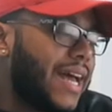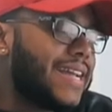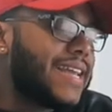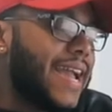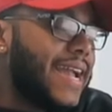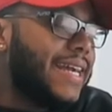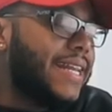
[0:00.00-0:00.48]

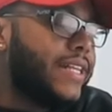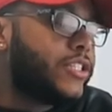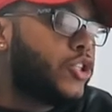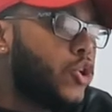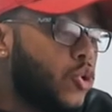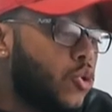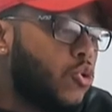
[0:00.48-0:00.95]
Like
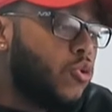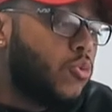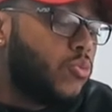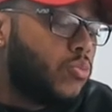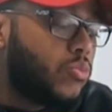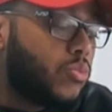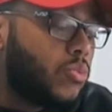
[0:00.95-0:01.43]

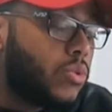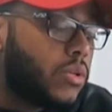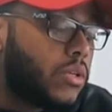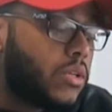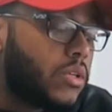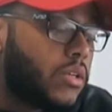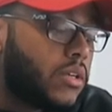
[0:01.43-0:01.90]
eighty-two.
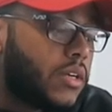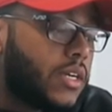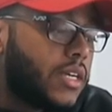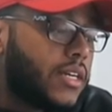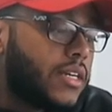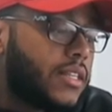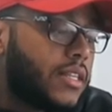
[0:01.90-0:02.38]

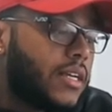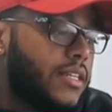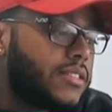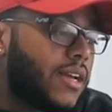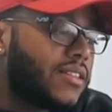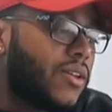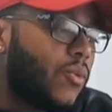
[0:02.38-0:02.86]

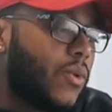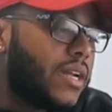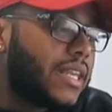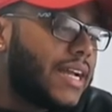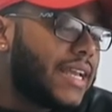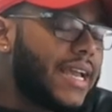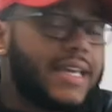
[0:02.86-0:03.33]
These are the
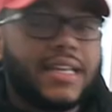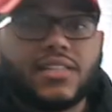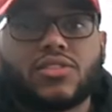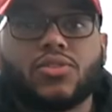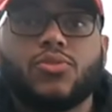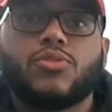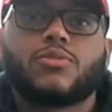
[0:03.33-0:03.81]
Win Like
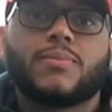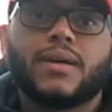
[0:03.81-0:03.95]
eighty-twos,